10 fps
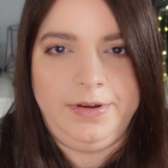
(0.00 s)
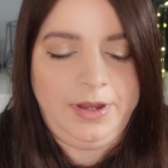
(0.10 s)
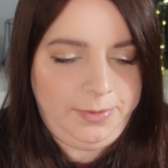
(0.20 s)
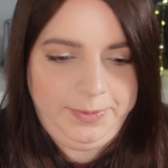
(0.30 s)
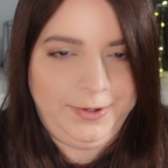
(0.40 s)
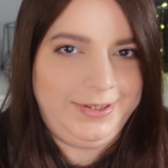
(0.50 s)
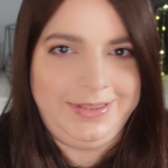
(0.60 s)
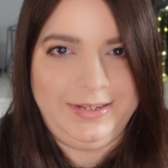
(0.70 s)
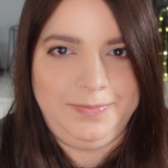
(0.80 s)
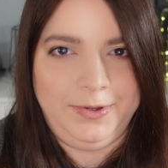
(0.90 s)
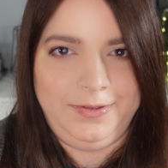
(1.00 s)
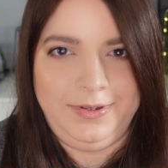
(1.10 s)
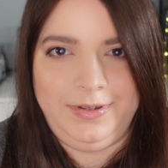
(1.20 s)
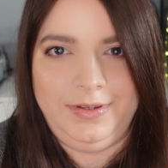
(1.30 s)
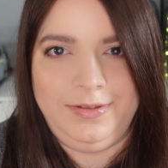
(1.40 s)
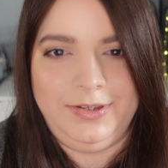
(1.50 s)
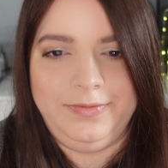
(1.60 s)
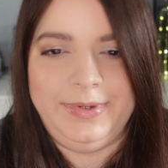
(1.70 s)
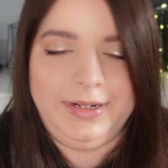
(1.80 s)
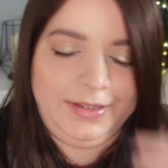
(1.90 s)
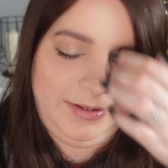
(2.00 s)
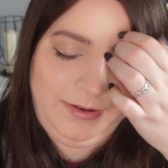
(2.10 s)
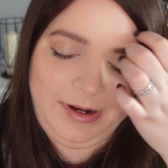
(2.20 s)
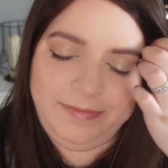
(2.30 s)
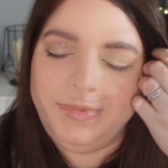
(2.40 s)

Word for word: I'll be posting this both to YouTube and Instagram.